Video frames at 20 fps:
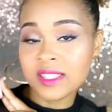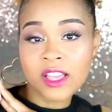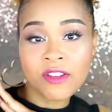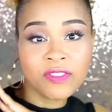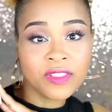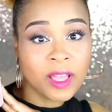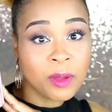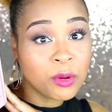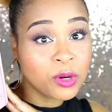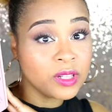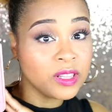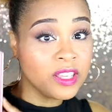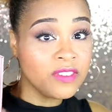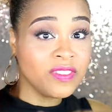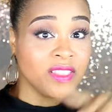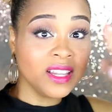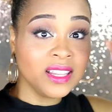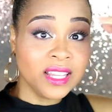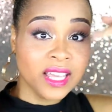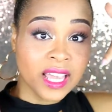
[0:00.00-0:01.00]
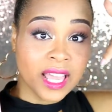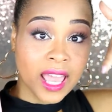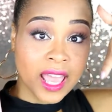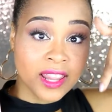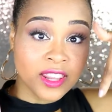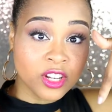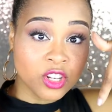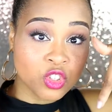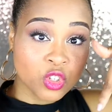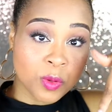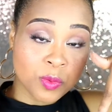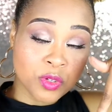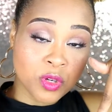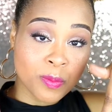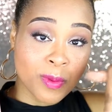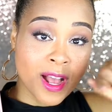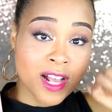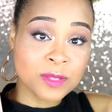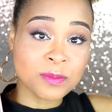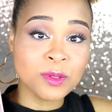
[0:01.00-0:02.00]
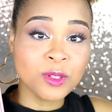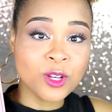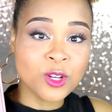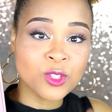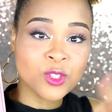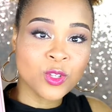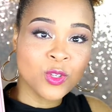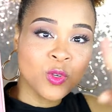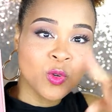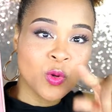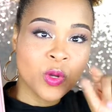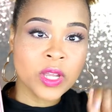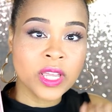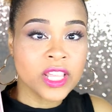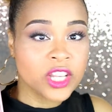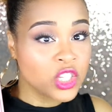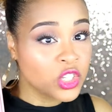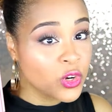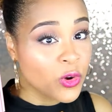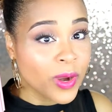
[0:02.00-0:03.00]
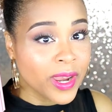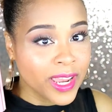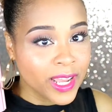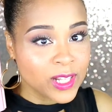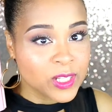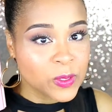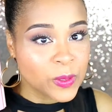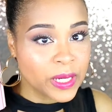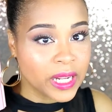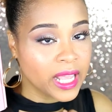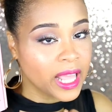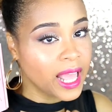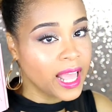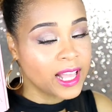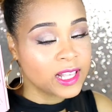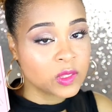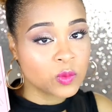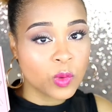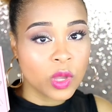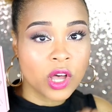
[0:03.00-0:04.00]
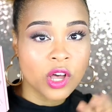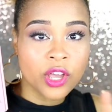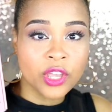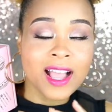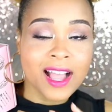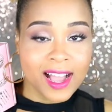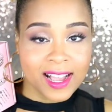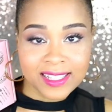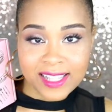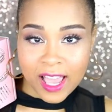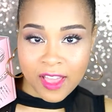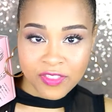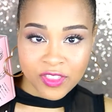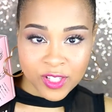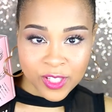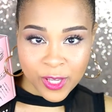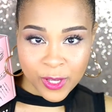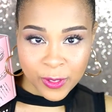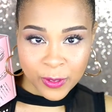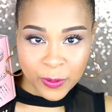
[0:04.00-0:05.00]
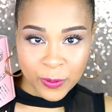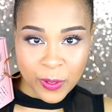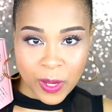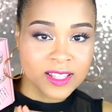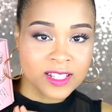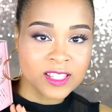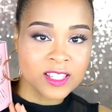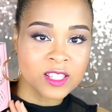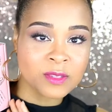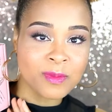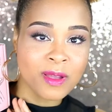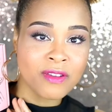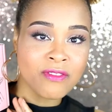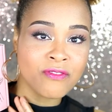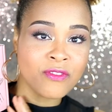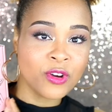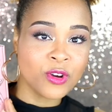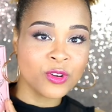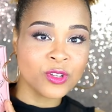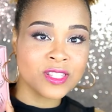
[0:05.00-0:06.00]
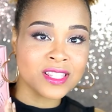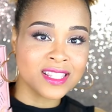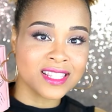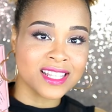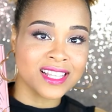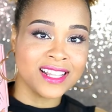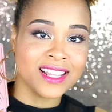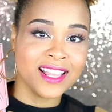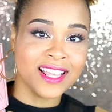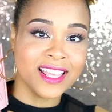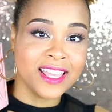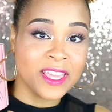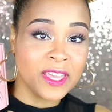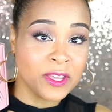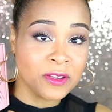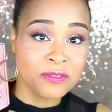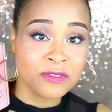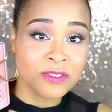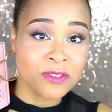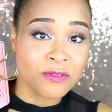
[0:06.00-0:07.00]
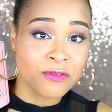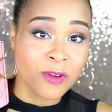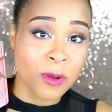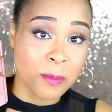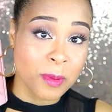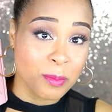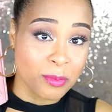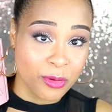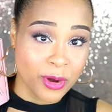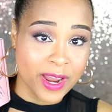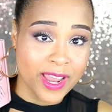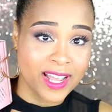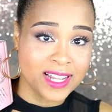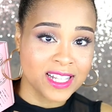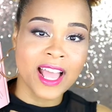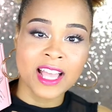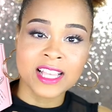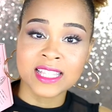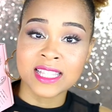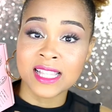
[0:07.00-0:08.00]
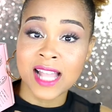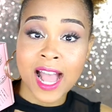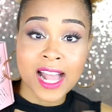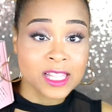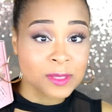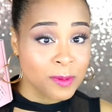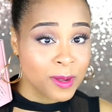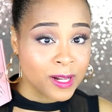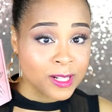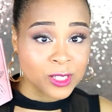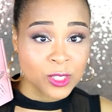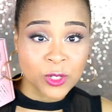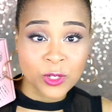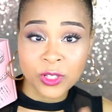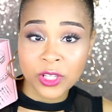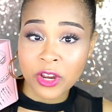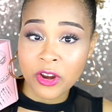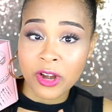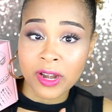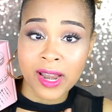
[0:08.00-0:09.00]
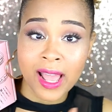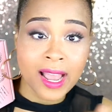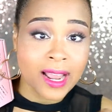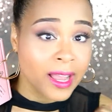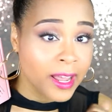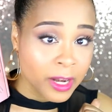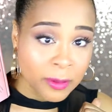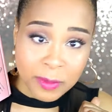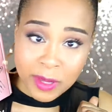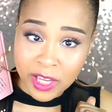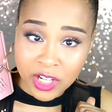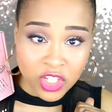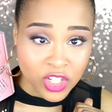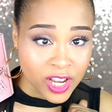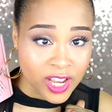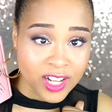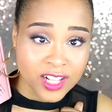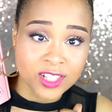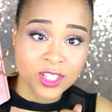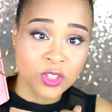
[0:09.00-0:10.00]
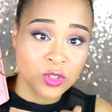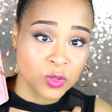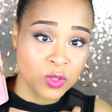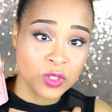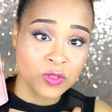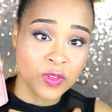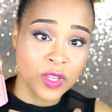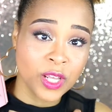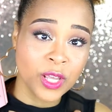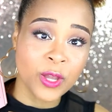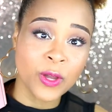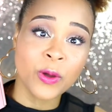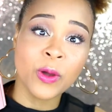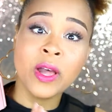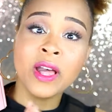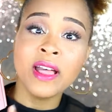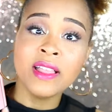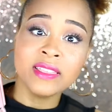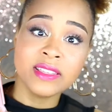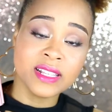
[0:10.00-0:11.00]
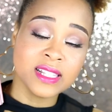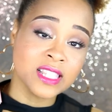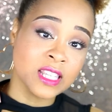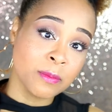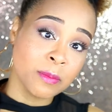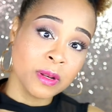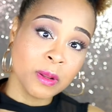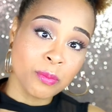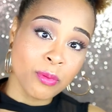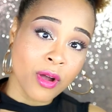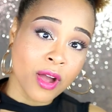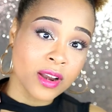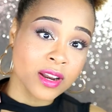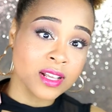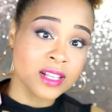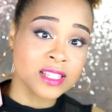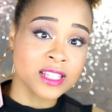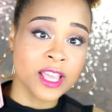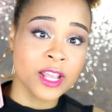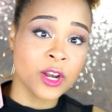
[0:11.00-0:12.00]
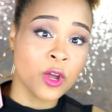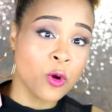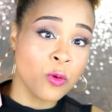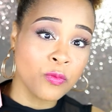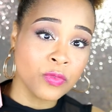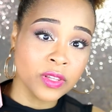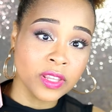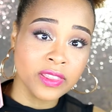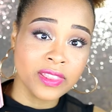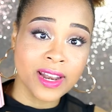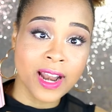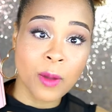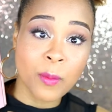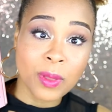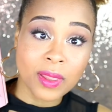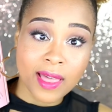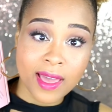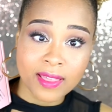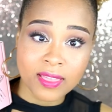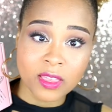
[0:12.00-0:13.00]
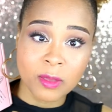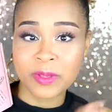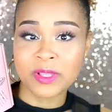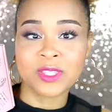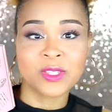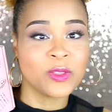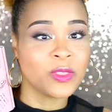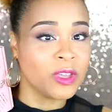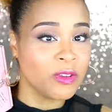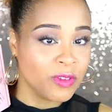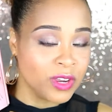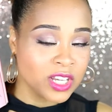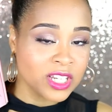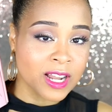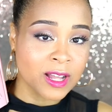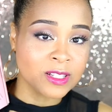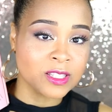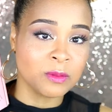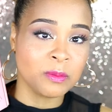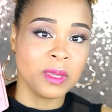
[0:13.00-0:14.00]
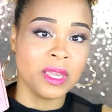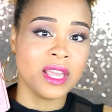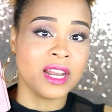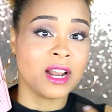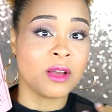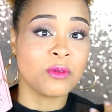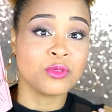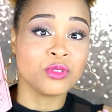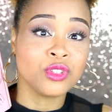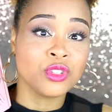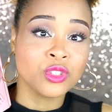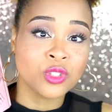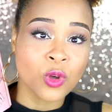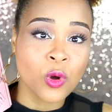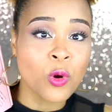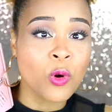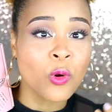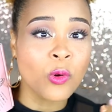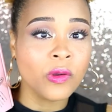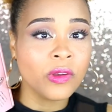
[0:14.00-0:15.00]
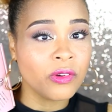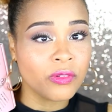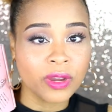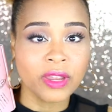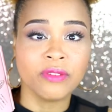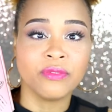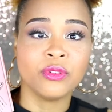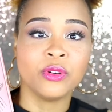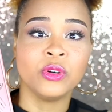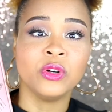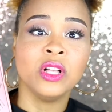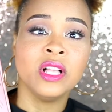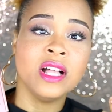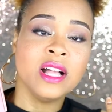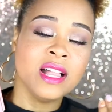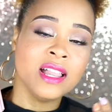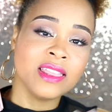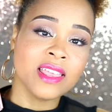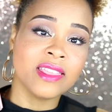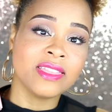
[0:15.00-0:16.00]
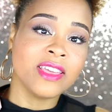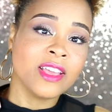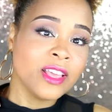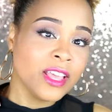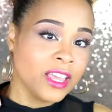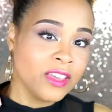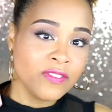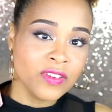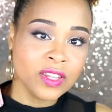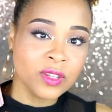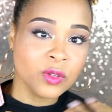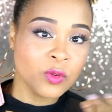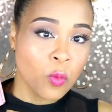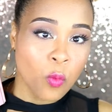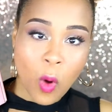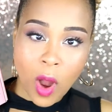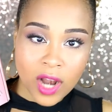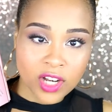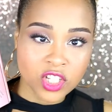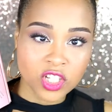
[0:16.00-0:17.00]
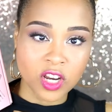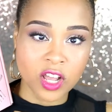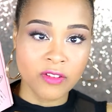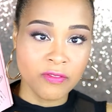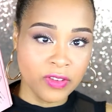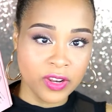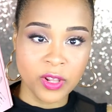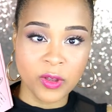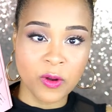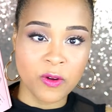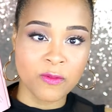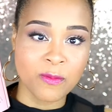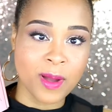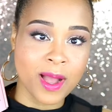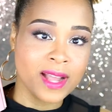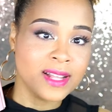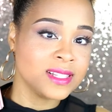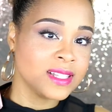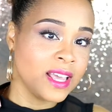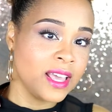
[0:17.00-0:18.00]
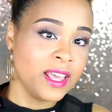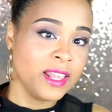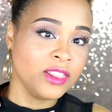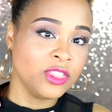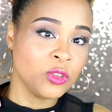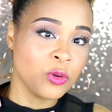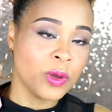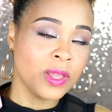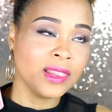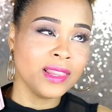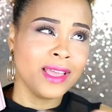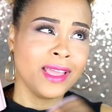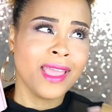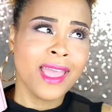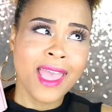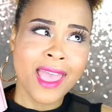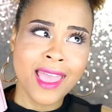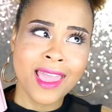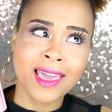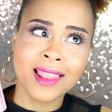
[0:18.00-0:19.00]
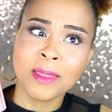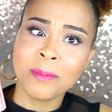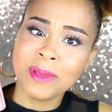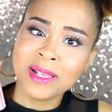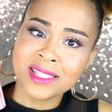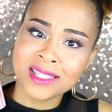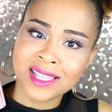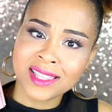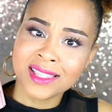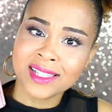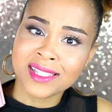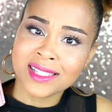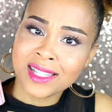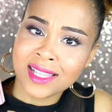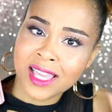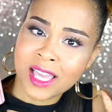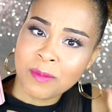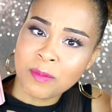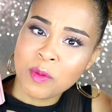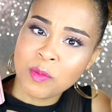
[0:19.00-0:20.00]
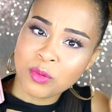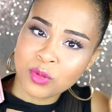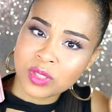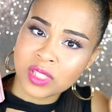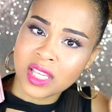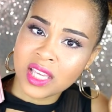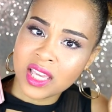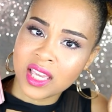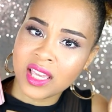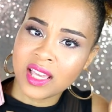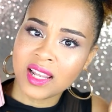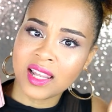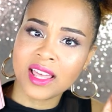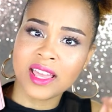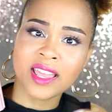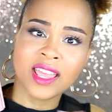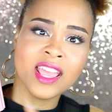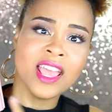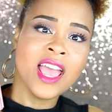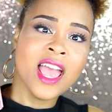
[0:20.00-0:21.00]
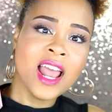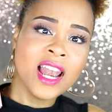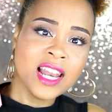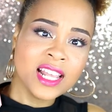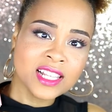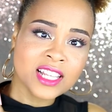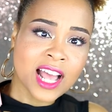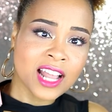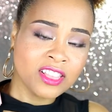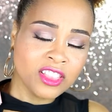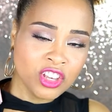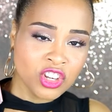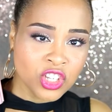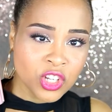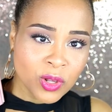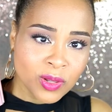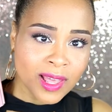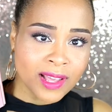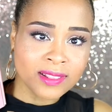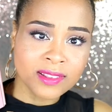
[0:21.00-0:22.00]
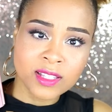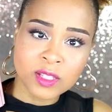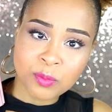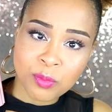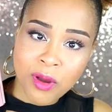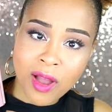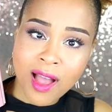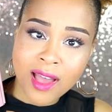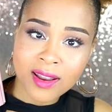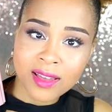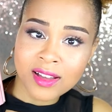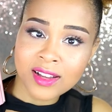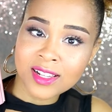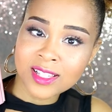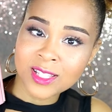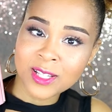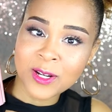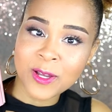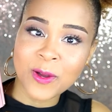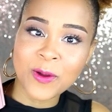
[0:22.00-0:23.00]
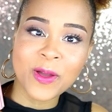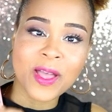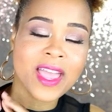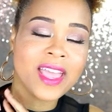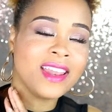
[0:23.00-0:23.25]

Definitely, I'm going to leave the link in the description box below so you can get your hands on it as well. Guys, I have to tell you, this is my first gift from a brand. As not sponsored, they are not cutting me a check to do this video. They sent me the products and hopefully that I would like them, so they reached out to me, and I was so grateful that they even watched a video of mine and thought like, hey, let me send this to KimmyBoutiki. Like, I think she'll like these products, you know.